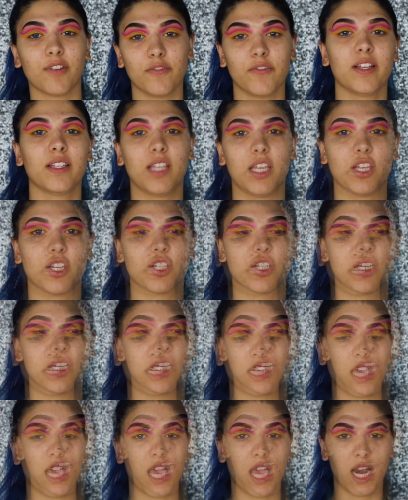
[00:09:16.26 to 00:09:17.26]
for
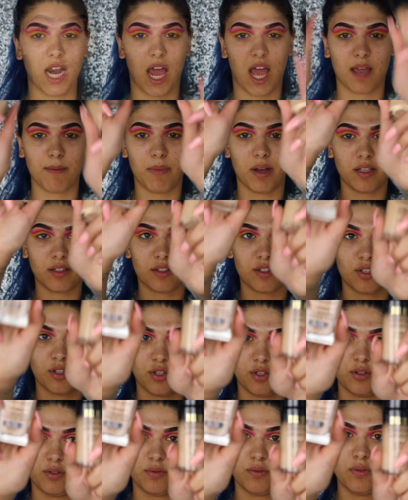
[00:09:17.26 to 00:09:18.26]
foundation, and I bought
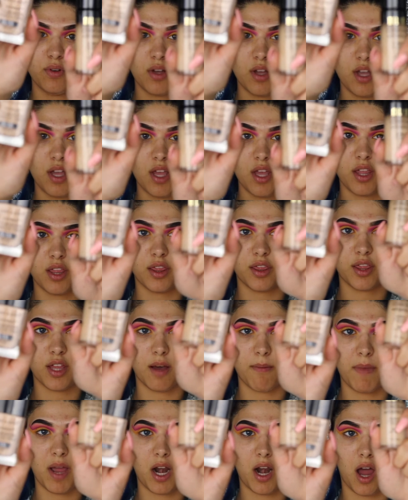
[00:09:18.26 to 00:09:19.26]
two. The
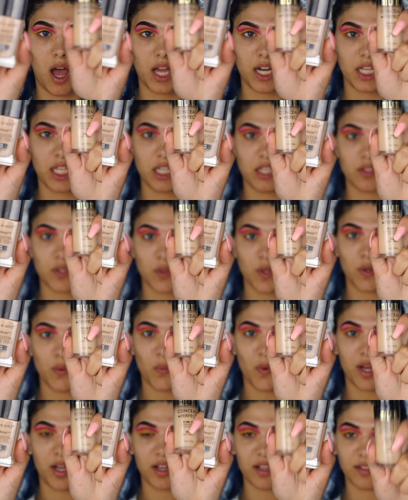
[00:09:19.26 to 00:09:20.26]
Milani
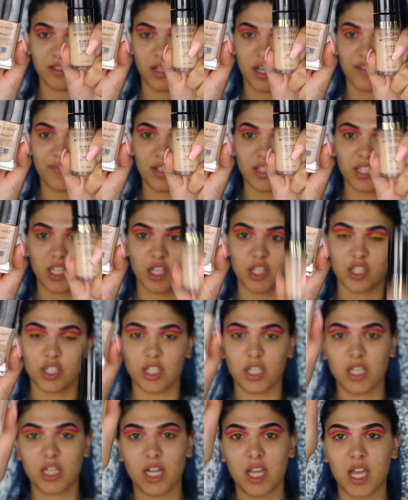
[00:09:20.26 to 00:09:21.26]
2-in-1 Concealer
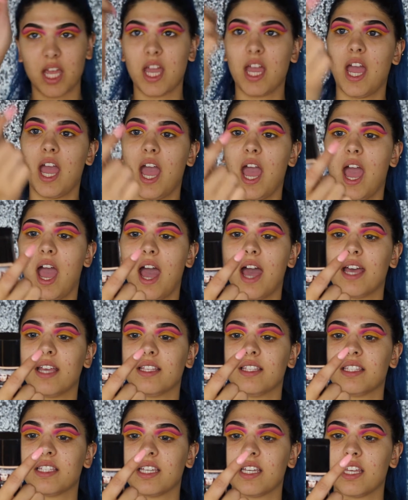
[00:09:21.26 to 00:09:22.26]
Foundation
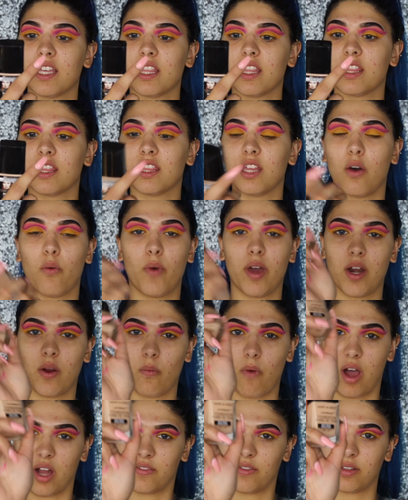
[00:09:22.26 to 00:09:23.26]
and the Wet n
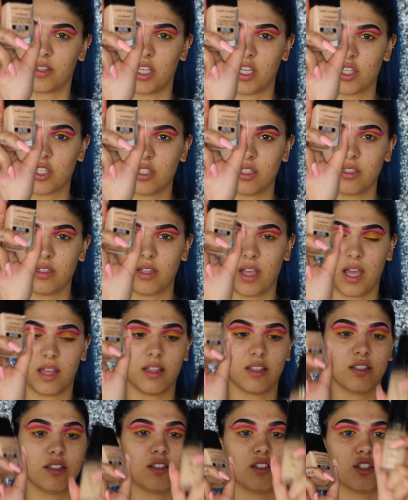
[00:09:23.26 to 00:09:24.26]
Wild Foundation.
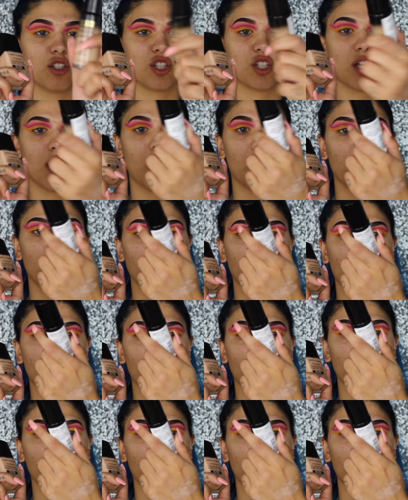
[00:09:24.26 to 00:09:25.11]
This is the shade